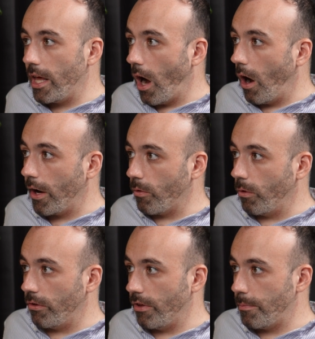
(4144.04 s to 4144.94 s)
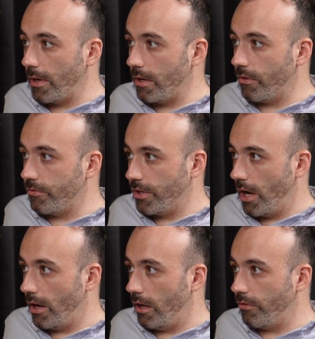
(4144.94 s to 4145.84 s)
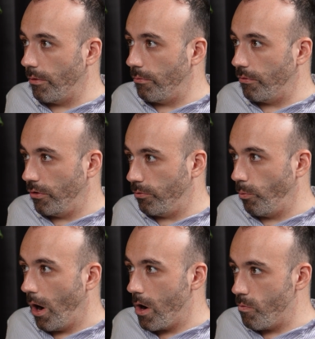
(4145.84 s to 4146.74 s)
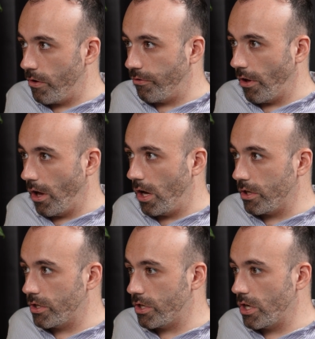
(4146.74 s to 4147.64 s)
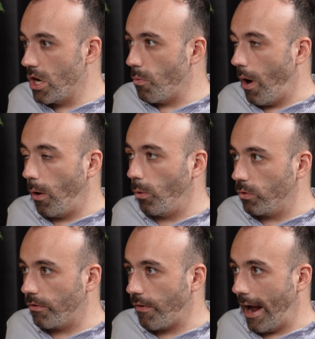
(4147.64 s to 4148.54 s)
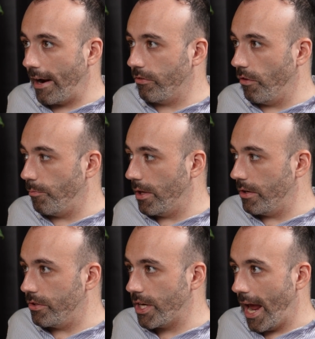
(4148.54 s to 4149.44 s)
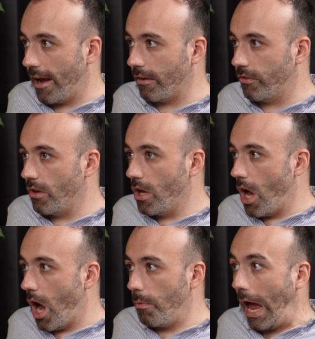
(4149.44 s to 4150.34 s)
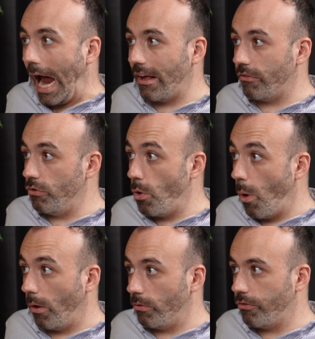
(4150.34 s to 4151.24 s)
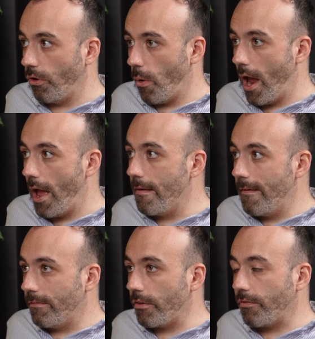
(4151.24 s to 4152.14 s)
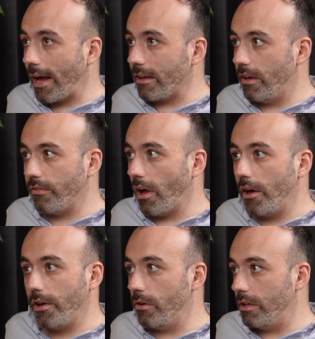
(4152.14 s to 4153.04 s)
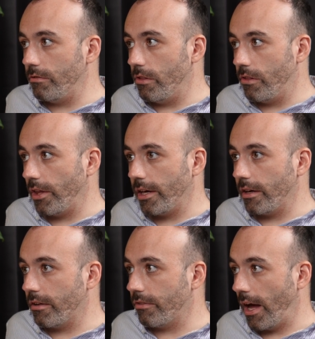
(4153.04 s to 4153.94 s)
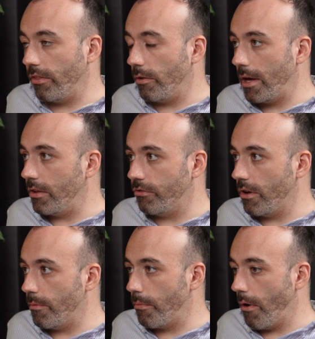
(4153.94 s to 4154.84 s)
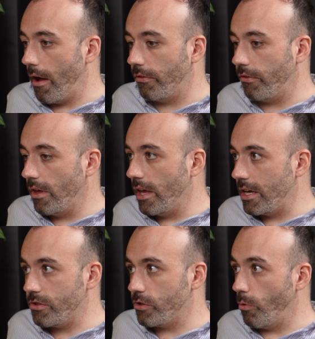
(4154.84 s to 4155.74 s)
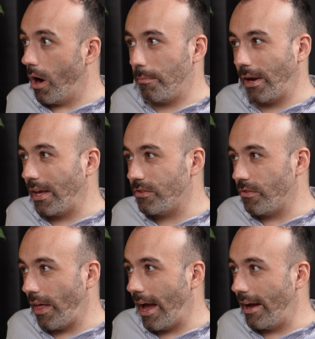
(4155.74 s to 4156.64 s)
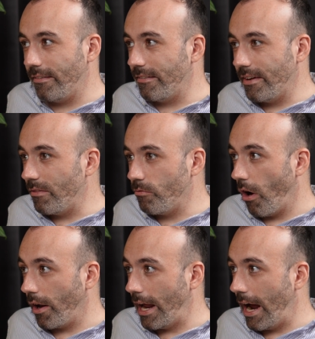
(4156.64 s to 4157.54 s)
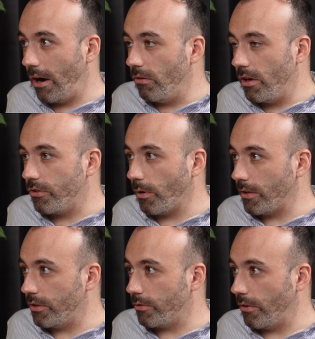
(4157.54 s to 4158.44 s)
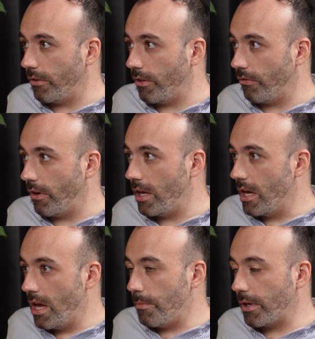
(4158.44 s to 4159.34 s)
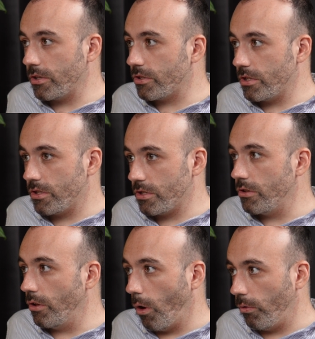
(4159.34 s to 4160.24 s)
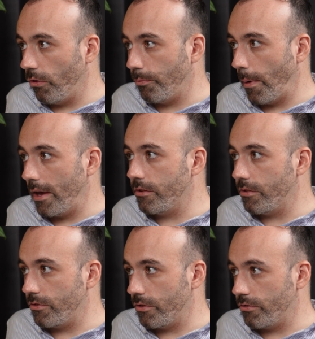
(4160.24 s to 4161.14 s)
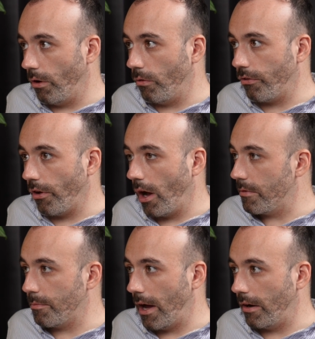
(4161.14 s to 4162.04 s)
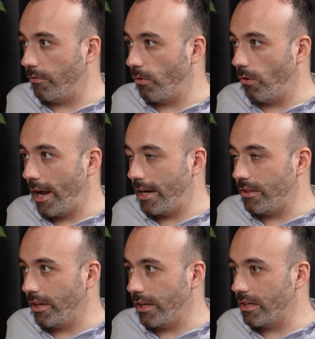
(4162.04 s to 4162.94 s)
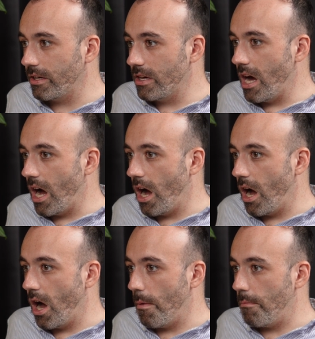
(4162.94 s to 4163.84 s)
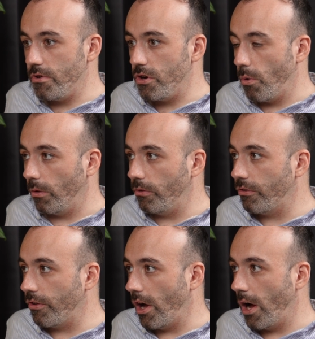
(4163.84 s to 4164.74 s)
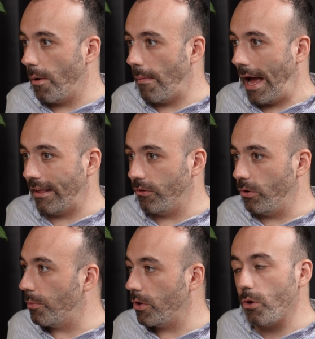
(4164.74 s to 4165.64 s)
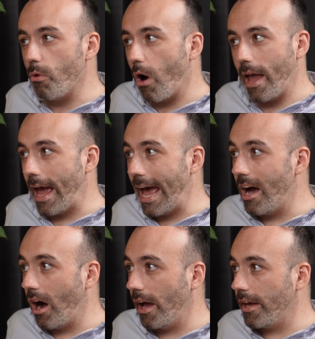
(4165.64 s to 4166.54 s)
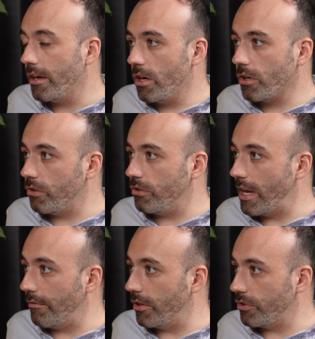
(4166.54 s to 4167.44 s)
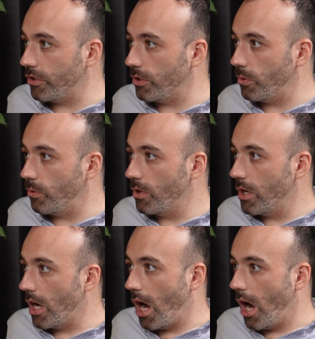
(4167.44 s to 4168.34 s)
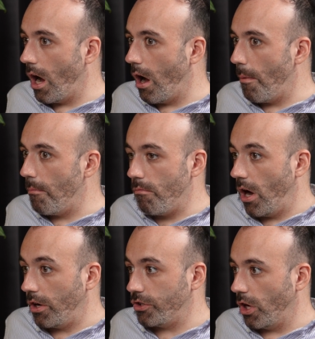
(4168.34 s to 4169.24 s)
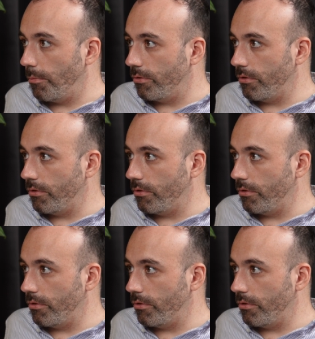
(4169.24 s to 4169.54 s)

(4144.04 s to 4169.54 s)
high quality piece of journalism that's well researched, where all the facts have been checked, and that has nuance to it, the fact is, I don't even think that the mainstream press is the right place for that right now in 2023, because there's just not the space, there's just not the time span for anything nuanced at all. But you're right, AI could never do a job